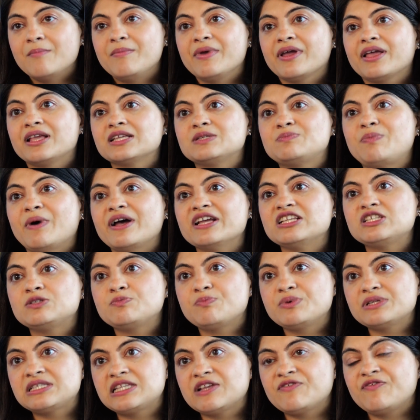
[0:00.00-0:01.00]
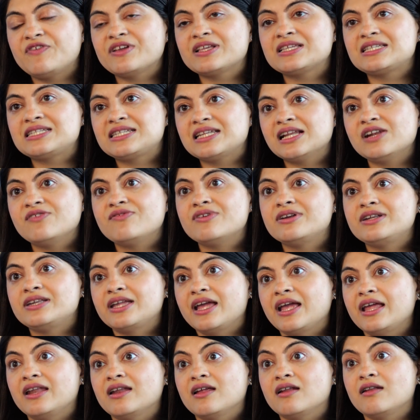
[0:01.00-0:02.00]
because bispecifics still
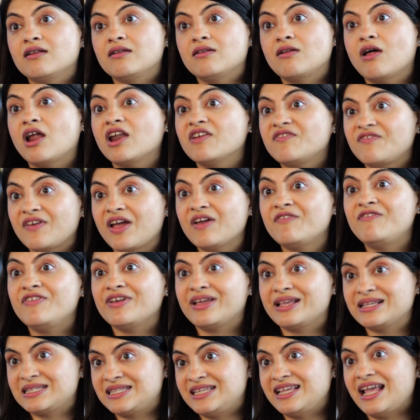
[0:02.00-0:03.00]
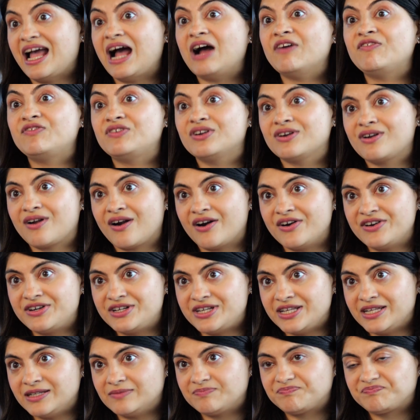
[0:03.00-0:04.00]
retain a lot of efficacy after CAR
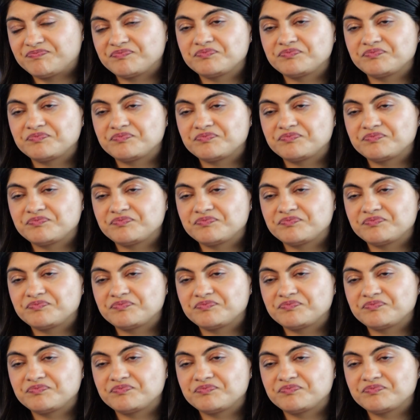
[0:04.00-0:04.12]
T.